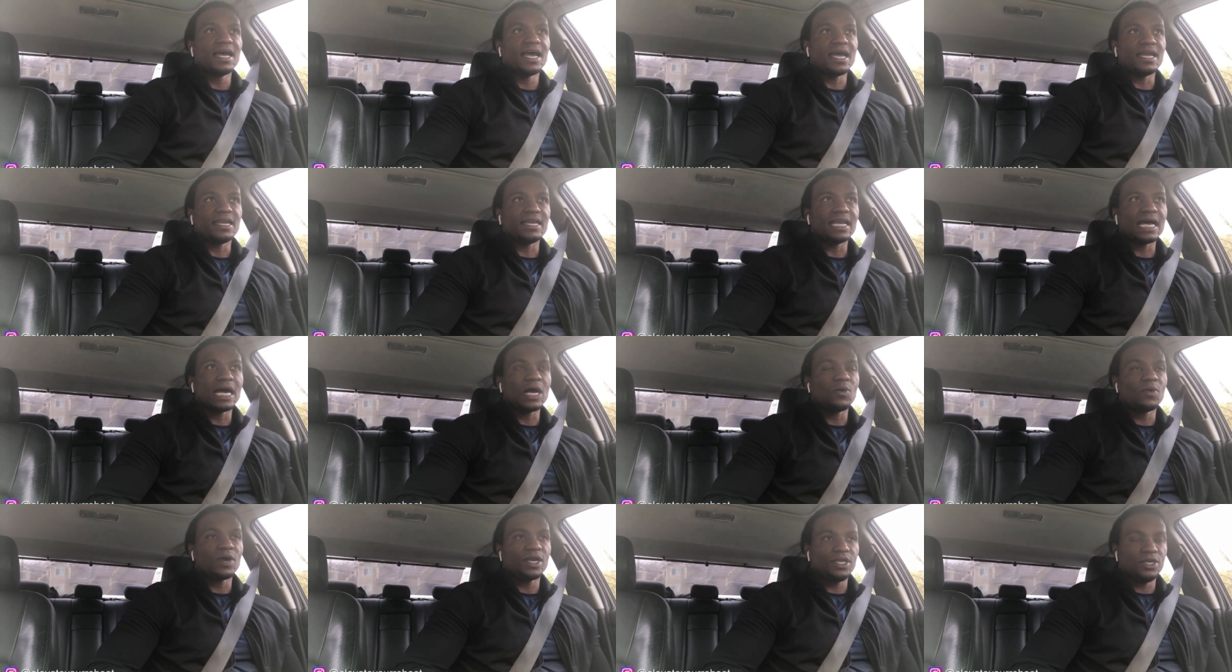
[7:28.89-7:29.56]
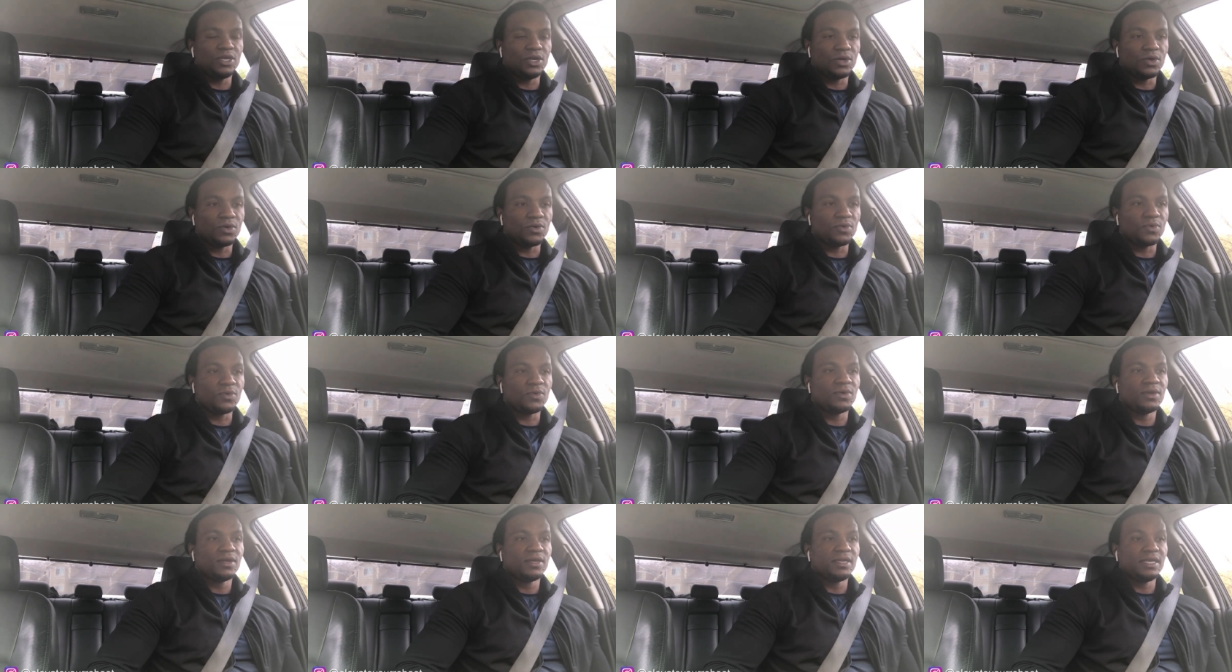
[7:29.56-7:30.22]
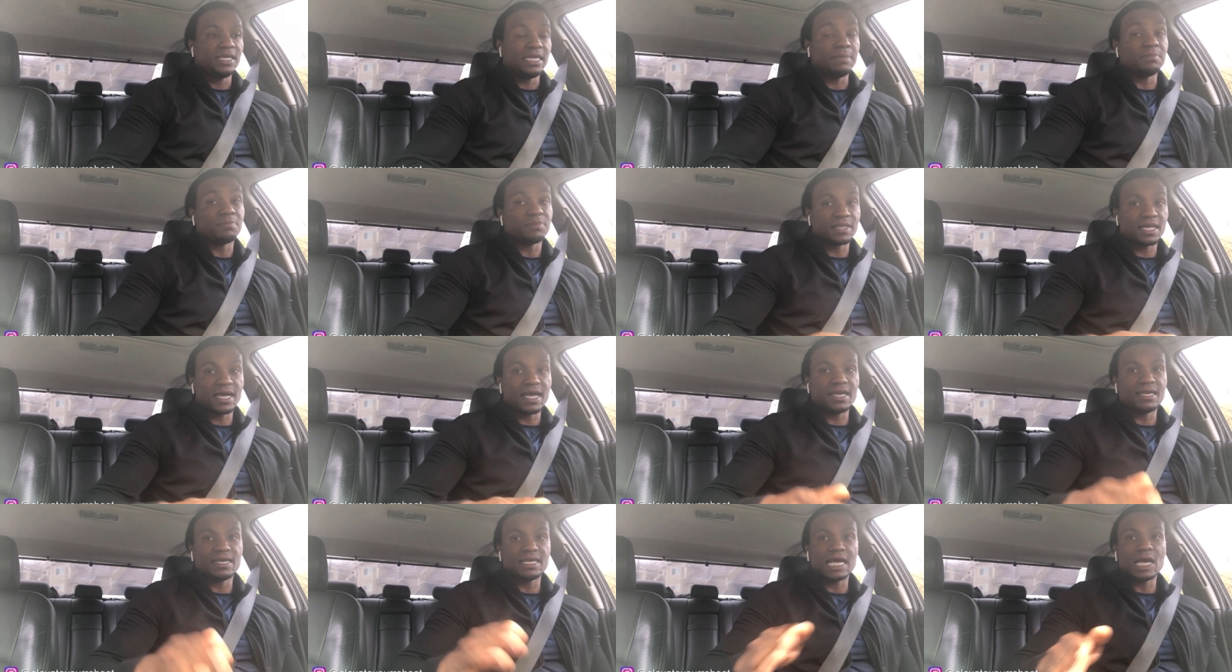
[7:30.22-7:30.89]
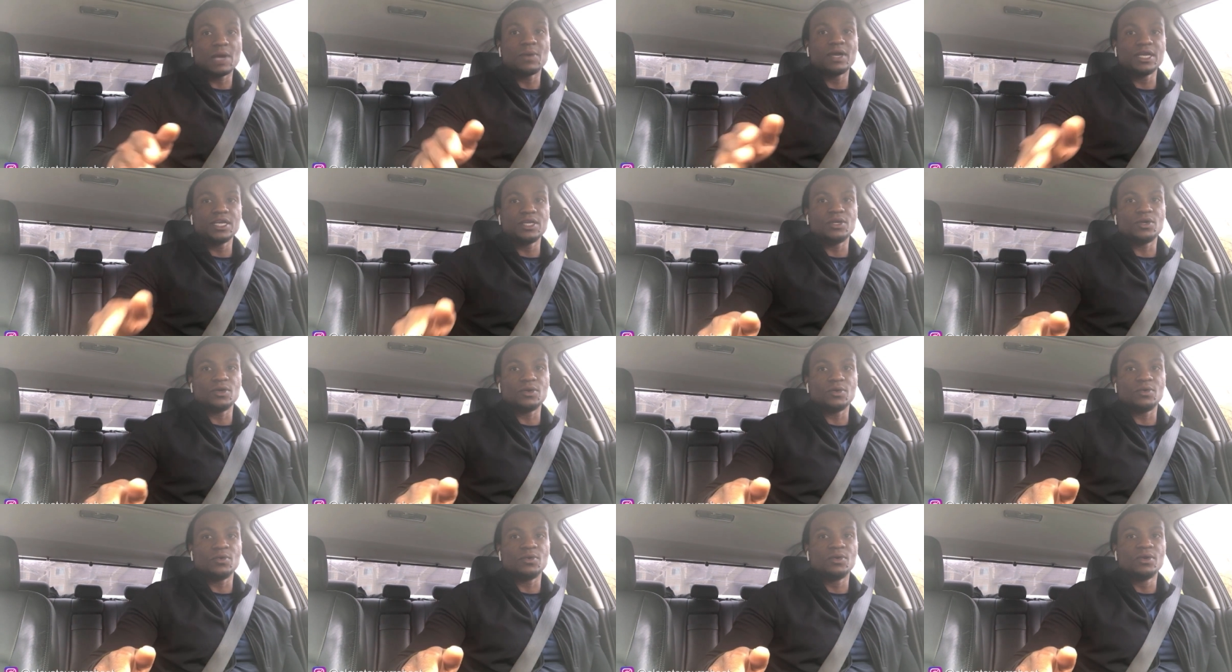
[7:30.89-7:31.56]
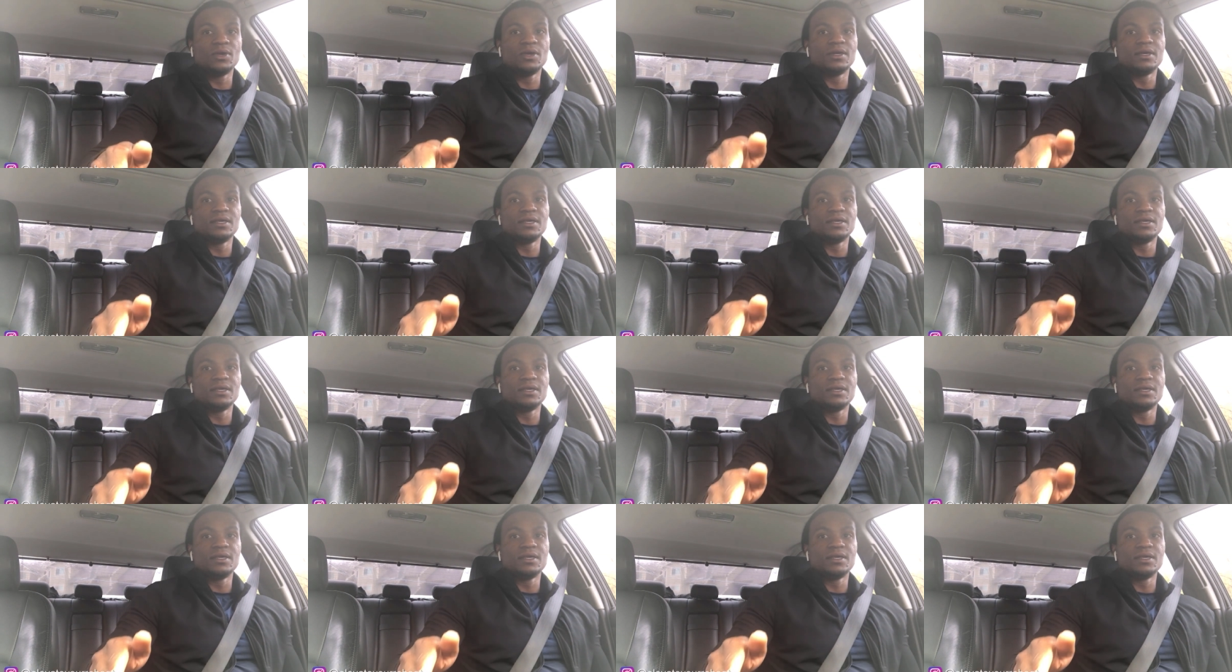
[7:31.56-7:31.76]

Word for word: And now I know, he implied, now I know